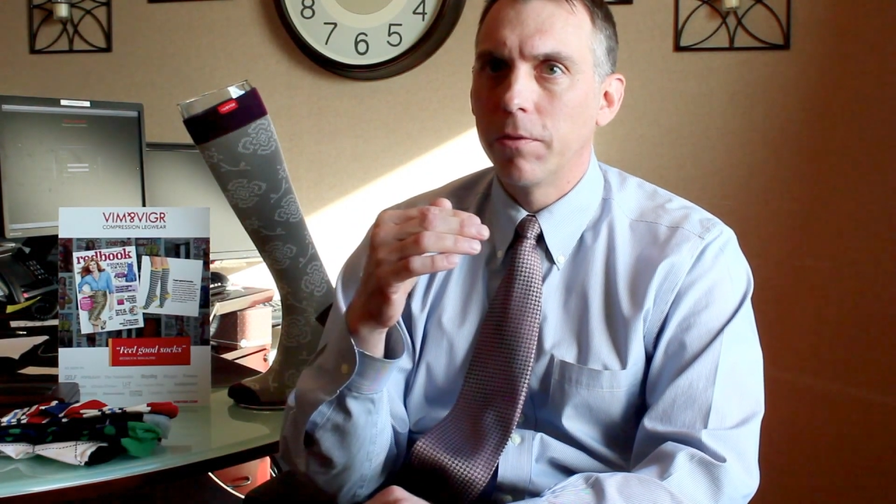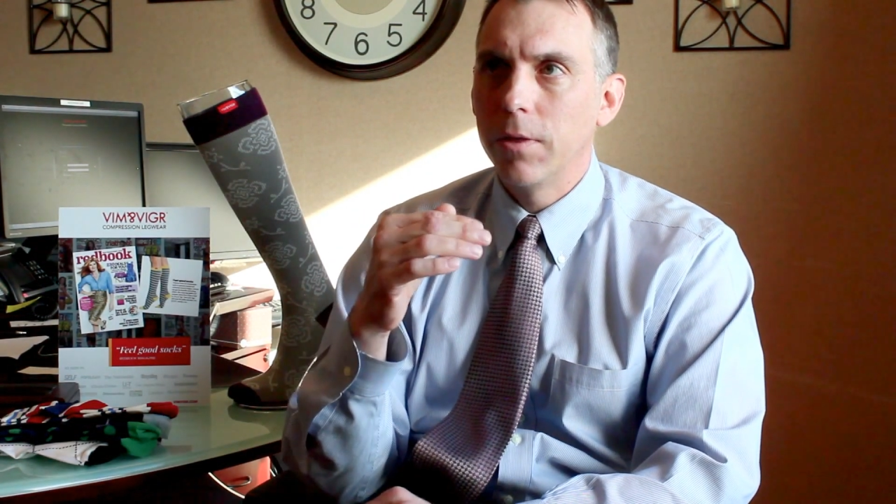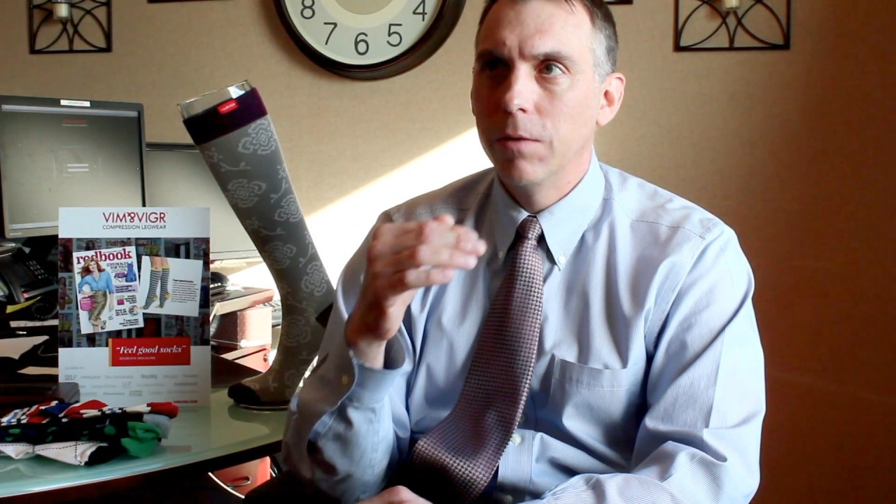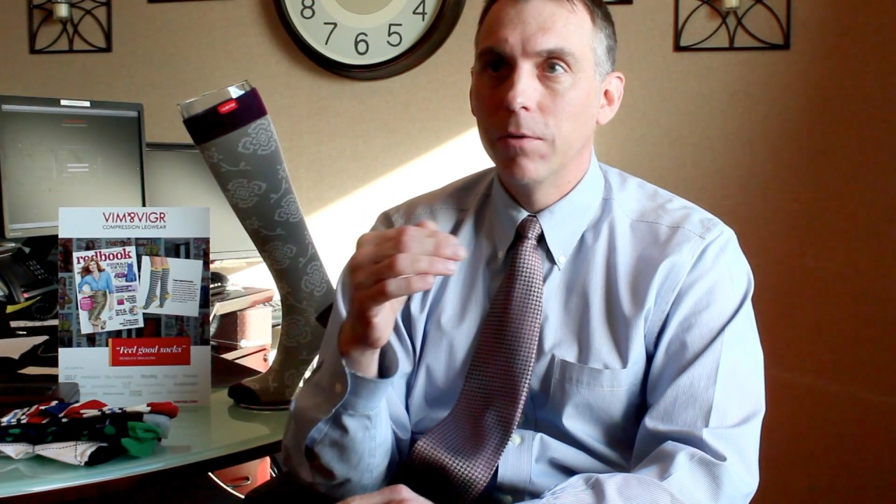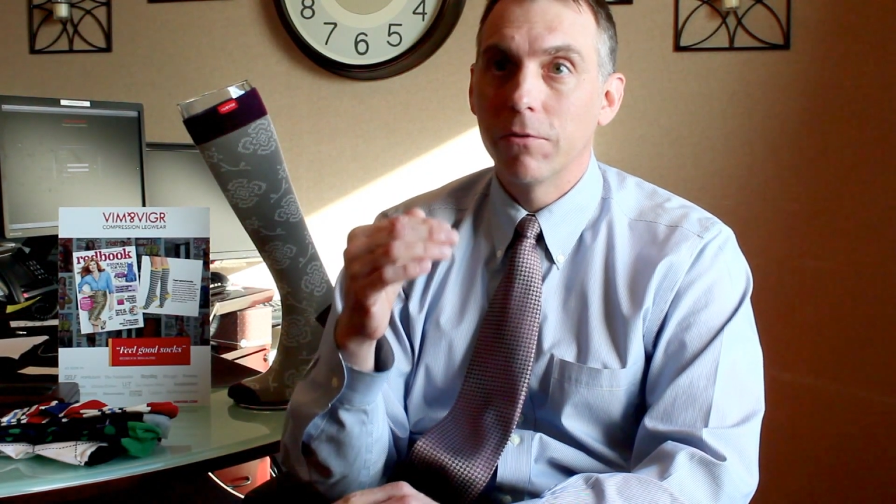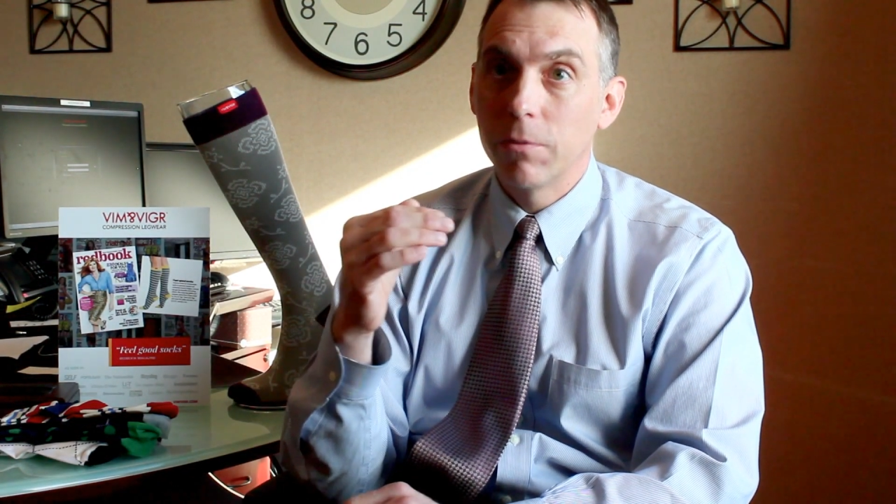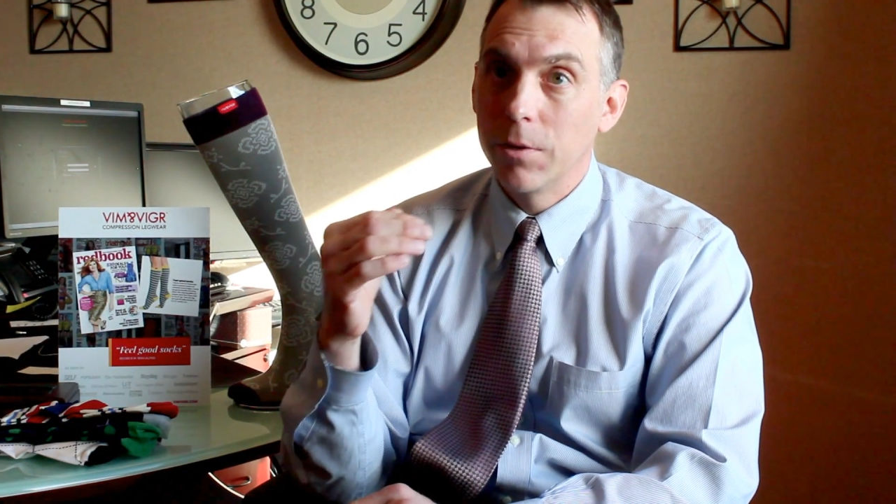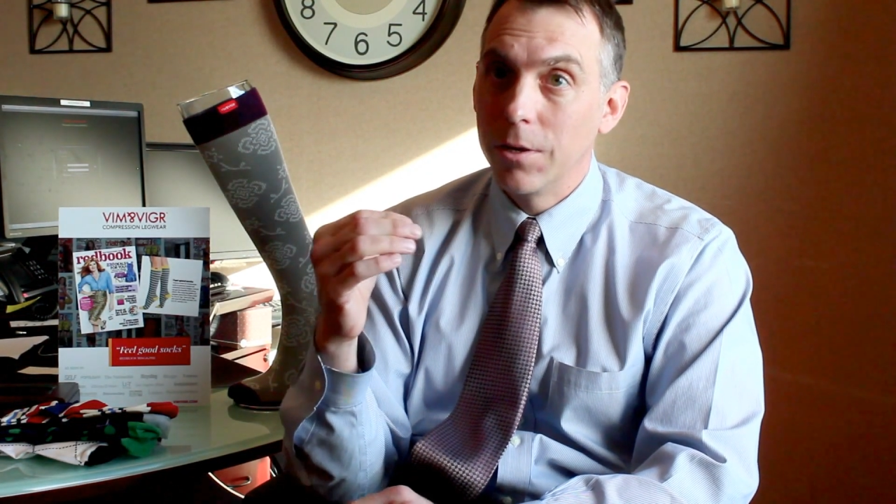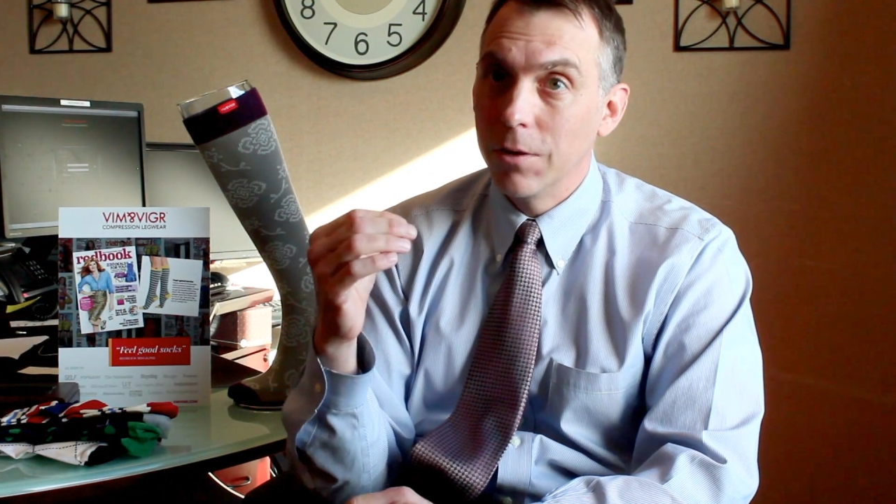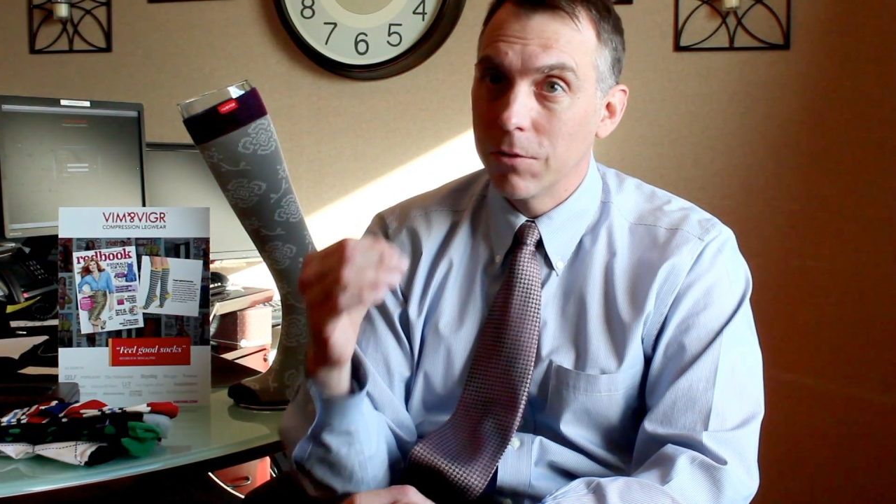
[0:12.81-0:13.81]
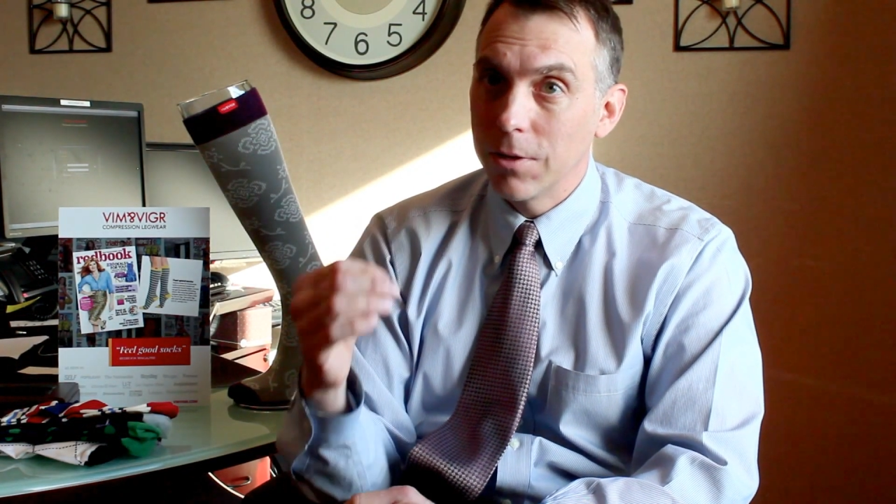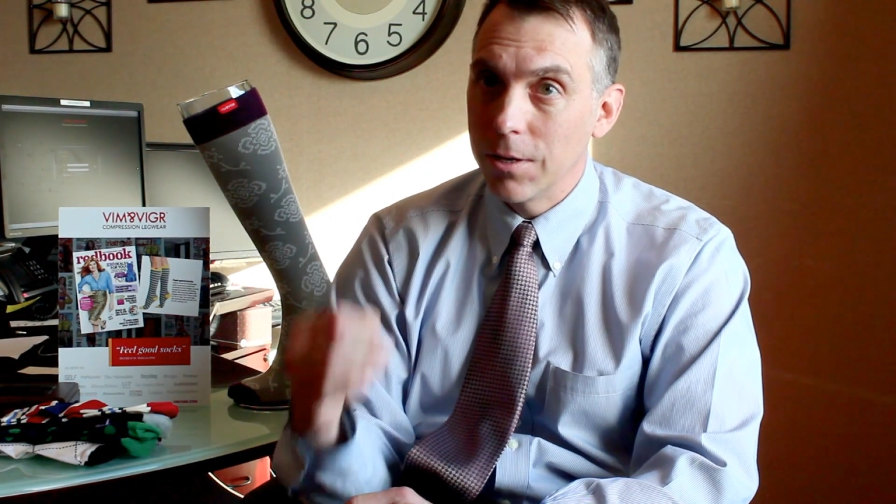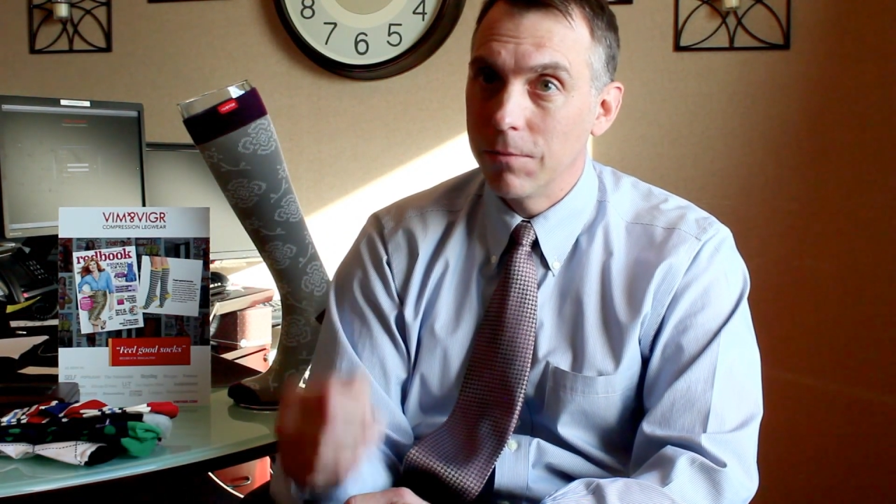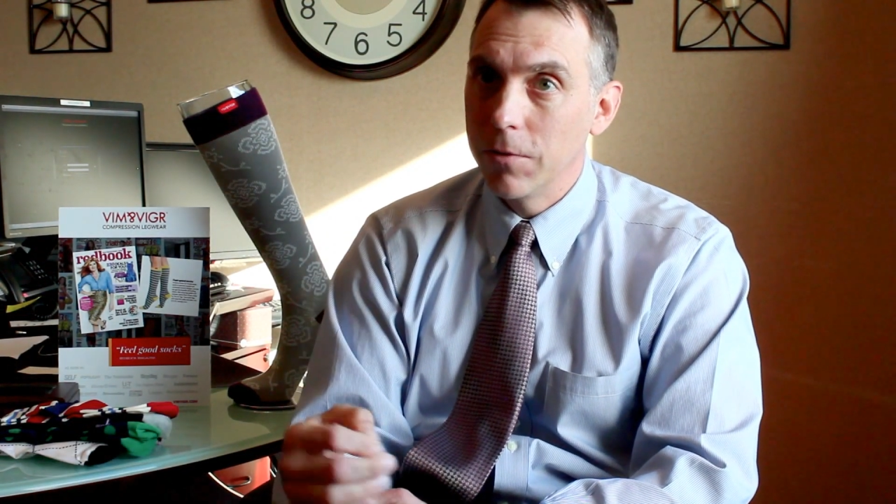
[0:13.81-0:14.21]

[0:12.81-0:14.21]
even if somebody doesn't get